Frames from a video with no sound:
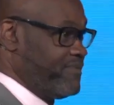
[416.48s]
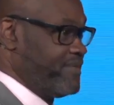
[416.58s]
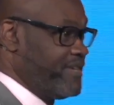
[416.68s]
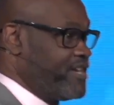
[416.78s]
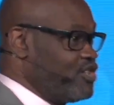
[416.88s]

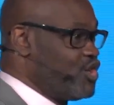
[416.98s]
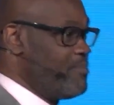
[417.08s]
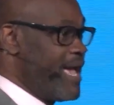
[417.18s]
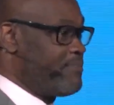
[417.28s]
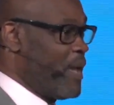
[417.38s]
because you
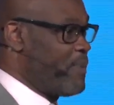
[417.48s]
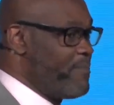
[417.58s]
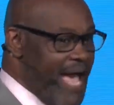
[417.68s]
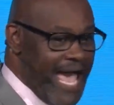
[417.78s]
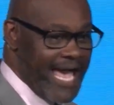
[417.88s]
make people
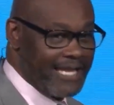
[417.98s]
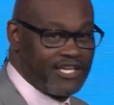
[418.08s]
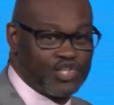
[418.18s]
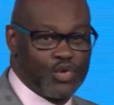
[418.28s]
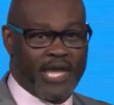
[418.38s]
mad,
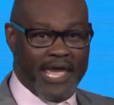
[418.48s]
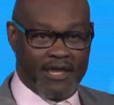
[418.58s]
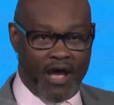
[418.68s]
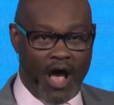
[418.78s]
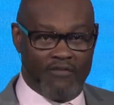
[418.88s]
because you can't
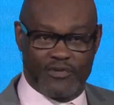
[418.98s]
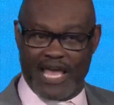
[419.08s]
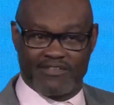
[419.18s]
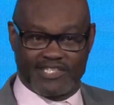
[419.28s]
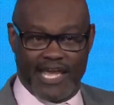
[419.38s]
golf
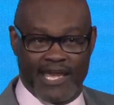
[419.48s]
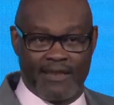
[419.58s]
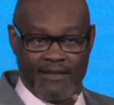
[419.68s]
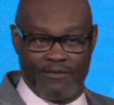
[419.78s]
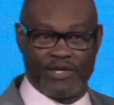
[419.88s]
without saying
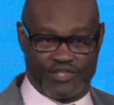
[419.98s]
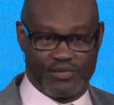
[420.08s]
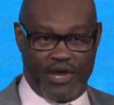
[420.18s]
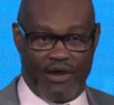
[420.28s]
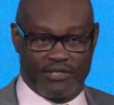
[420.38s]
what you
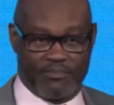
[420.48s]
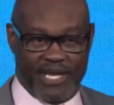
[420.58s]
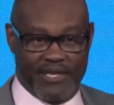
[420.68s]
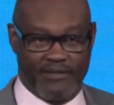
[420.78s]
called to be.